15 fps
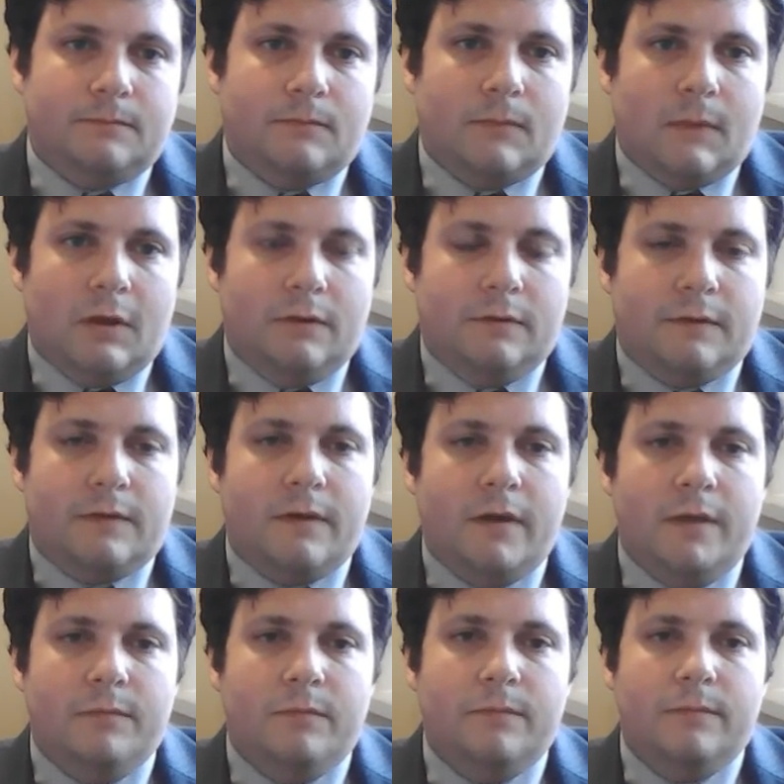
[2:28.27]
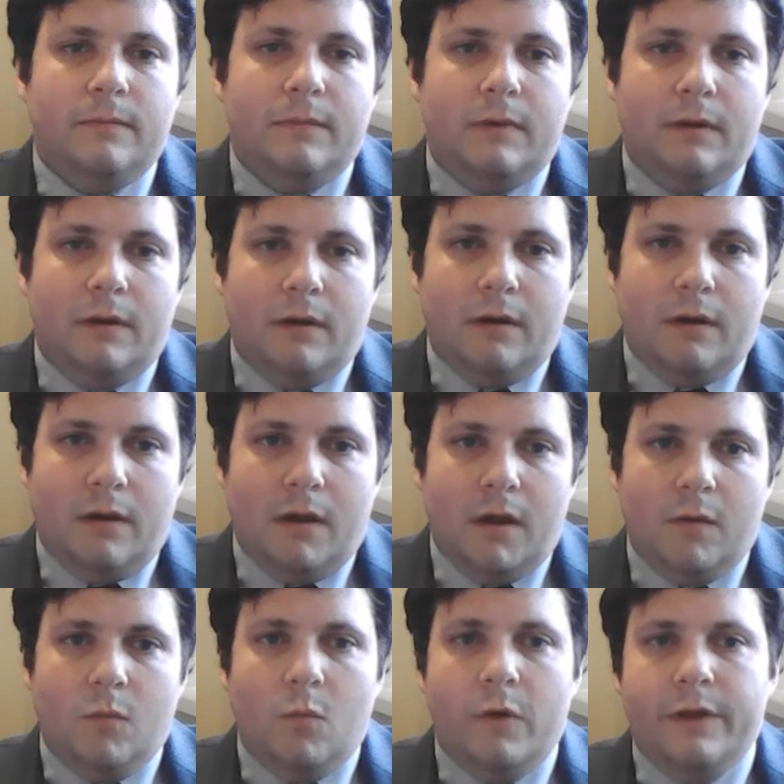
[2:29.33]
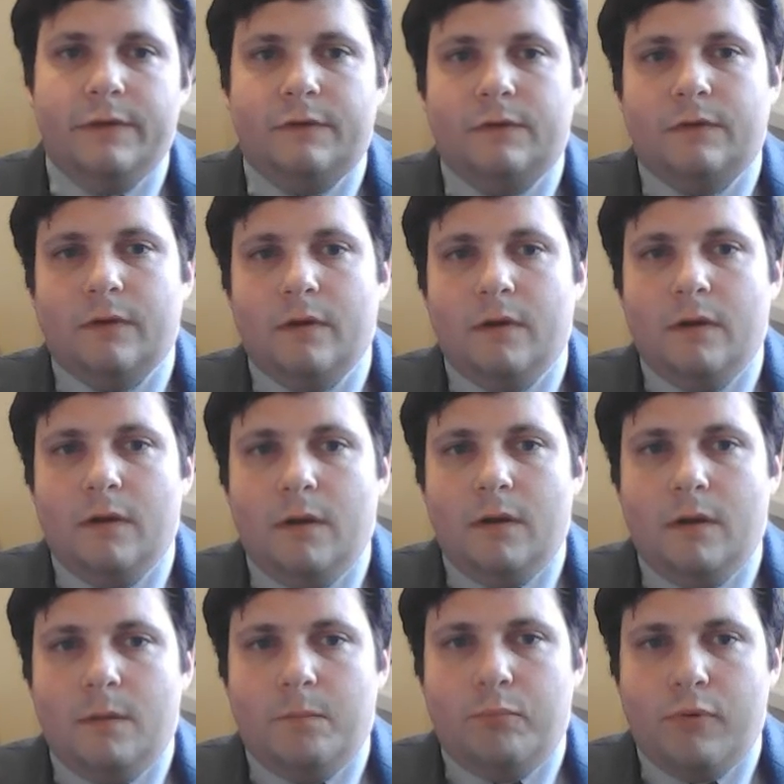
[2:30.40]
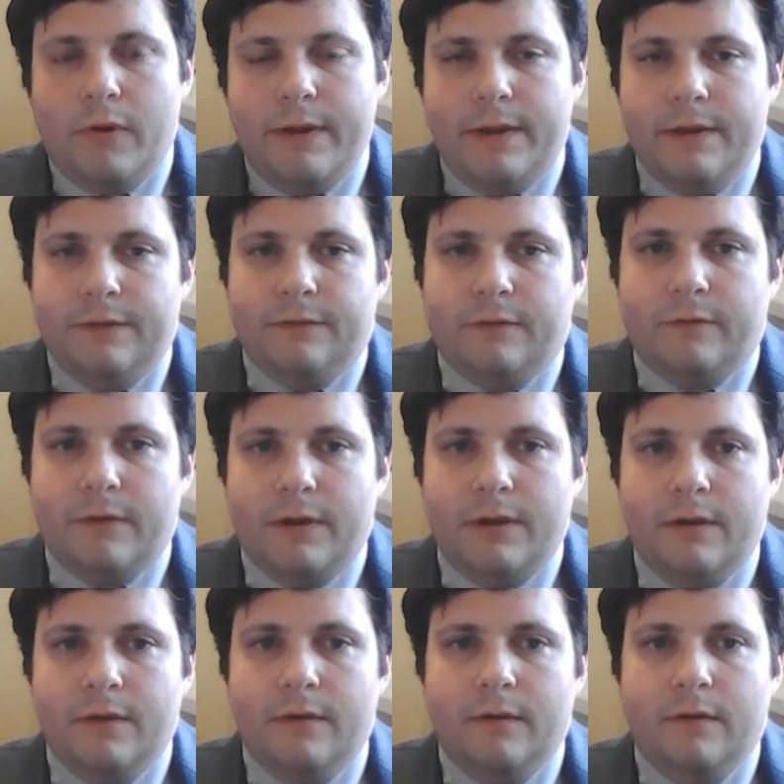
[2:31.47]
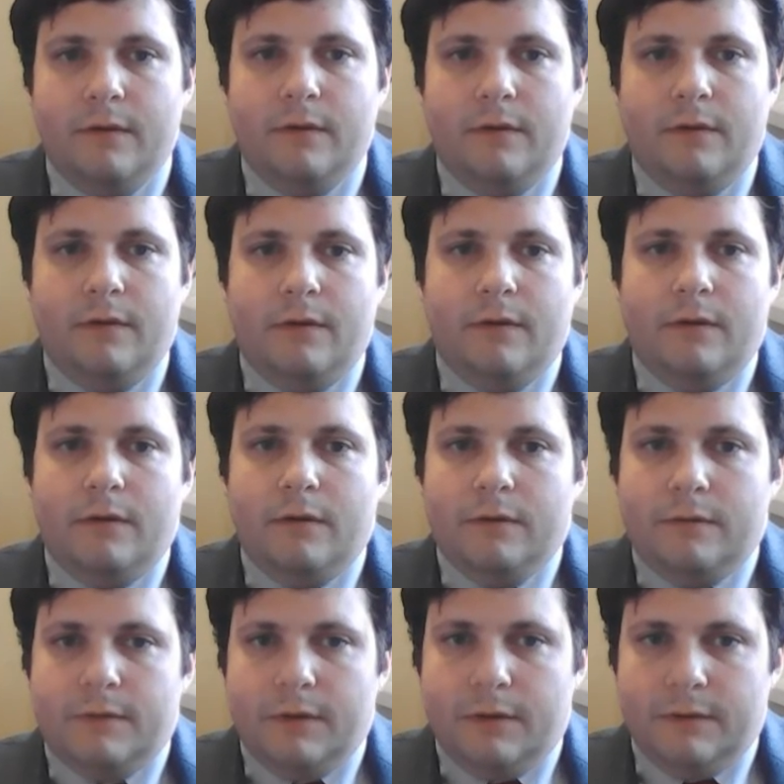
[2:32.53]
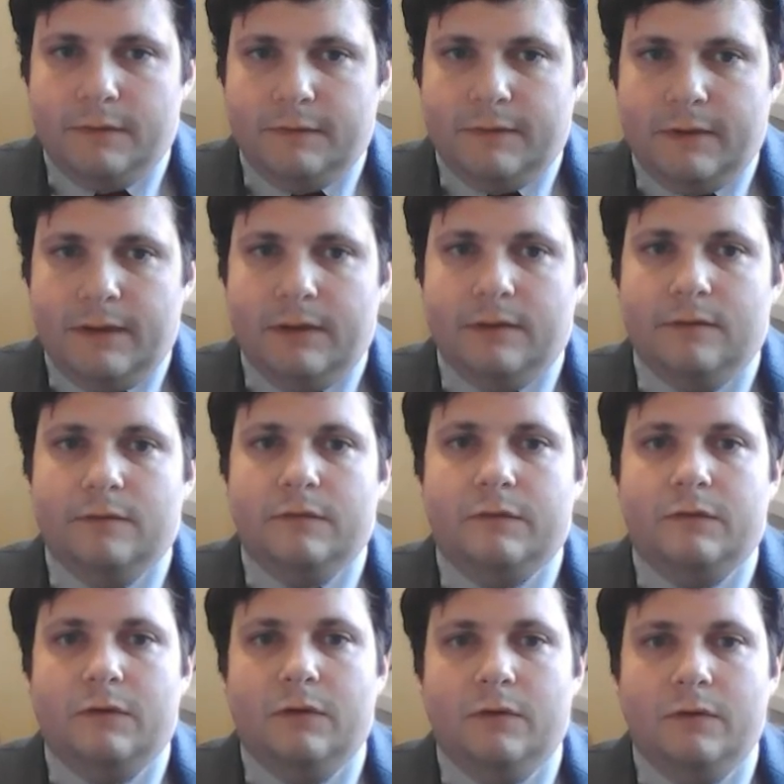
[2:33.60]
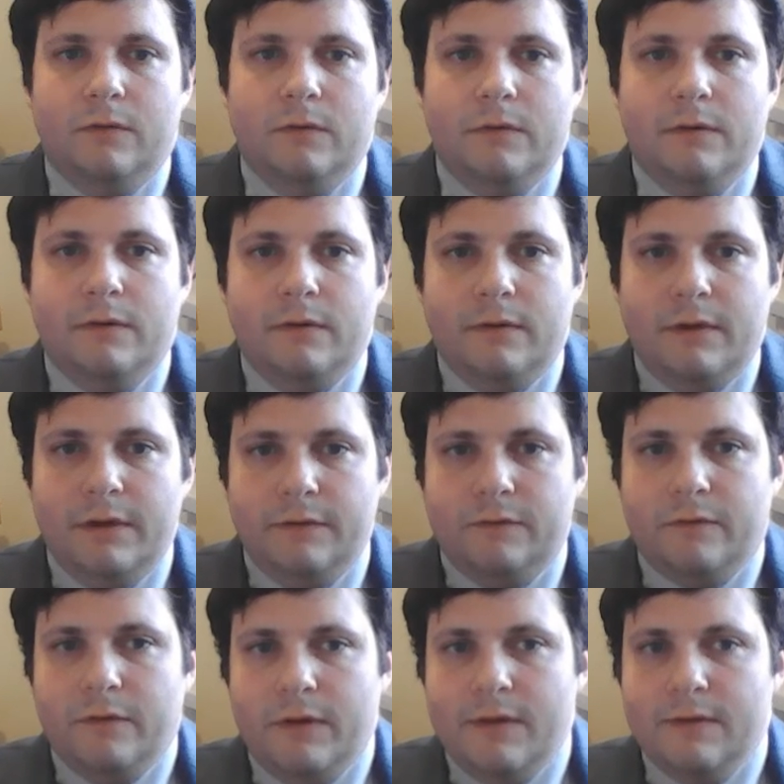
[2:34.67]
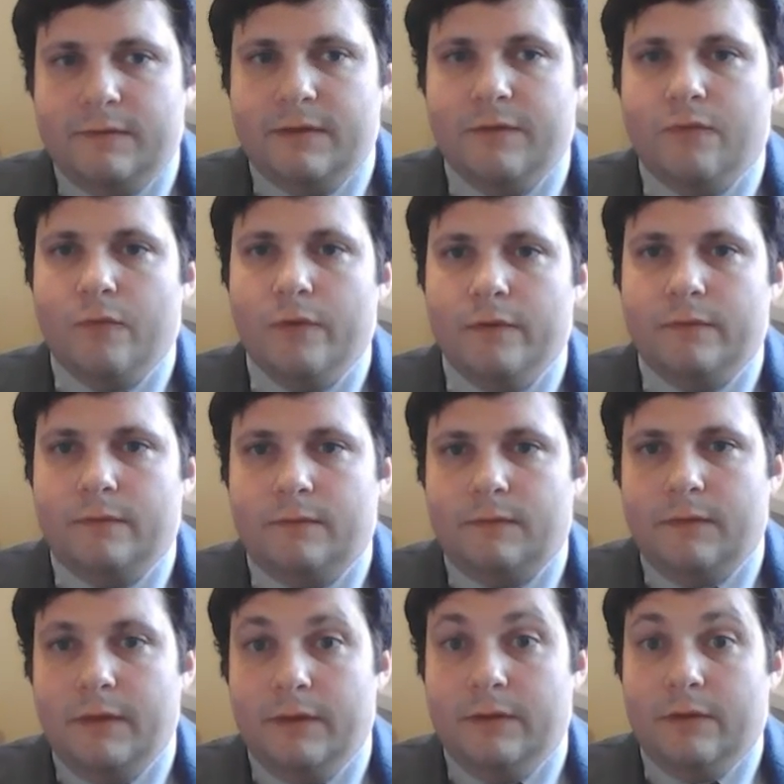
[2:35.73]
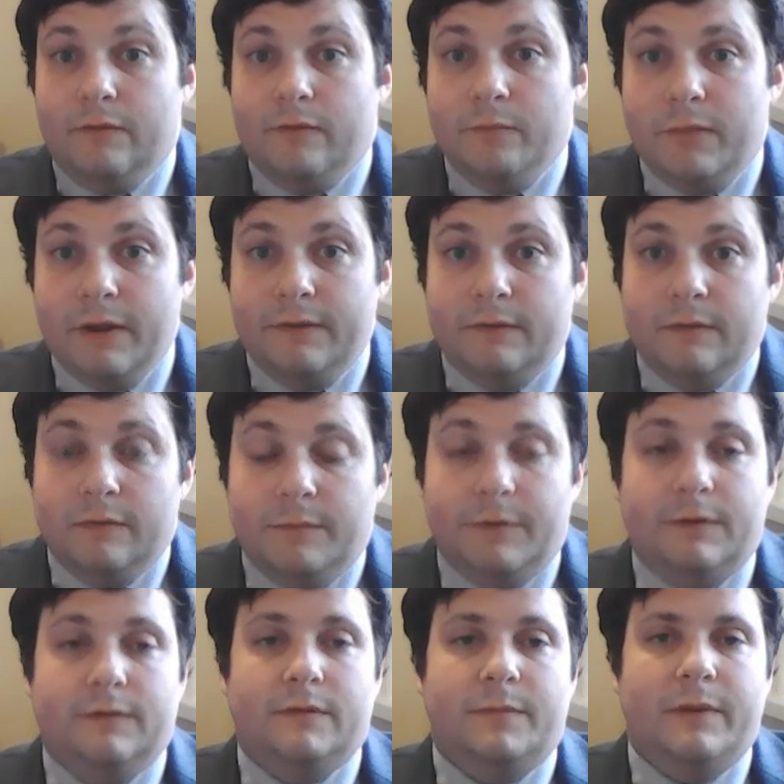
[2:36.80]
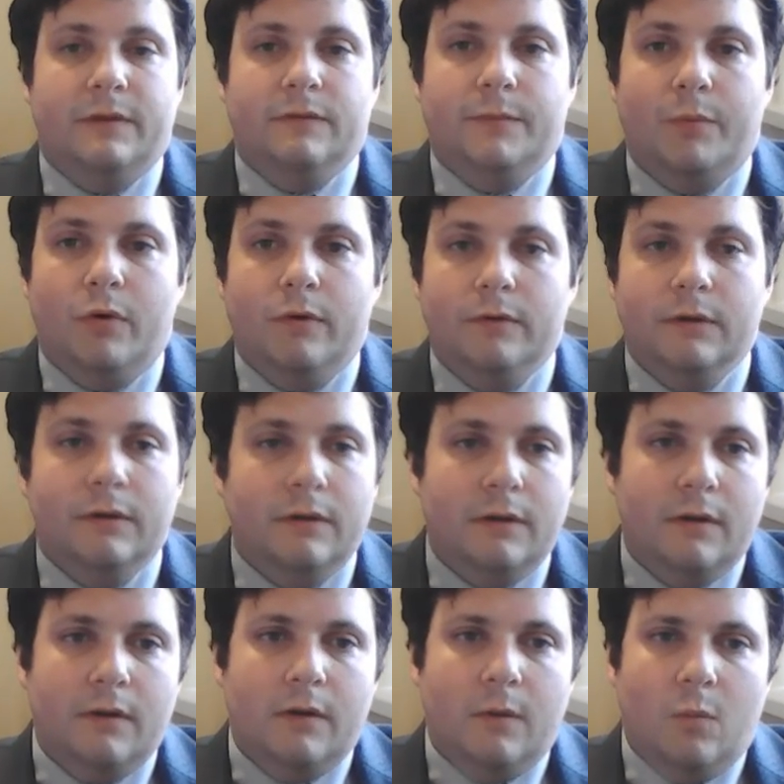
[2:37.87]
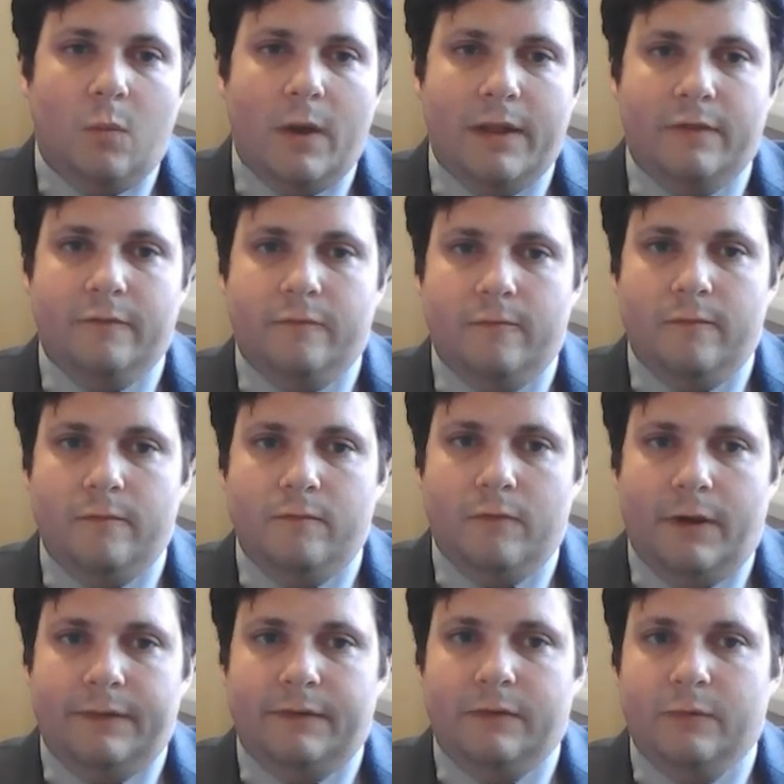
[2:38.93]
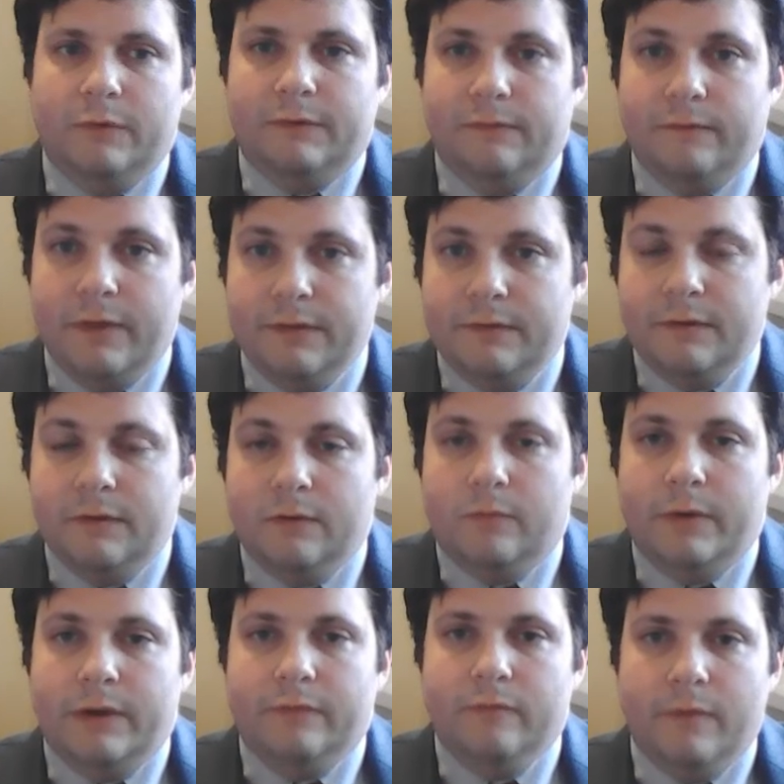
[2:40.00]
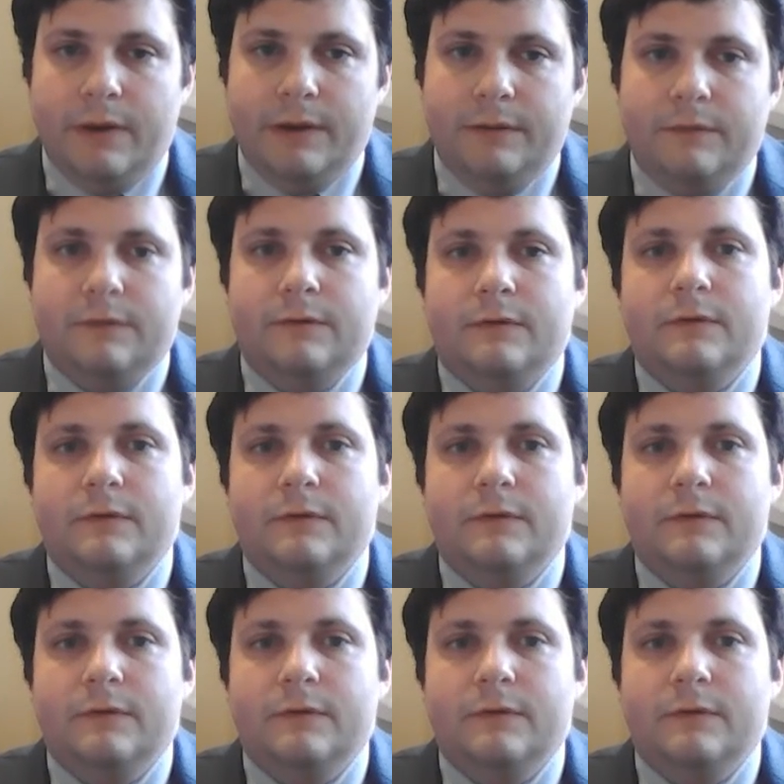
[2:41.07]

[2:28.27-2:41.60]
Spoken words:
The time at which prehistory turns into history is different in different places, because it depends upon when writing was invented or when it reached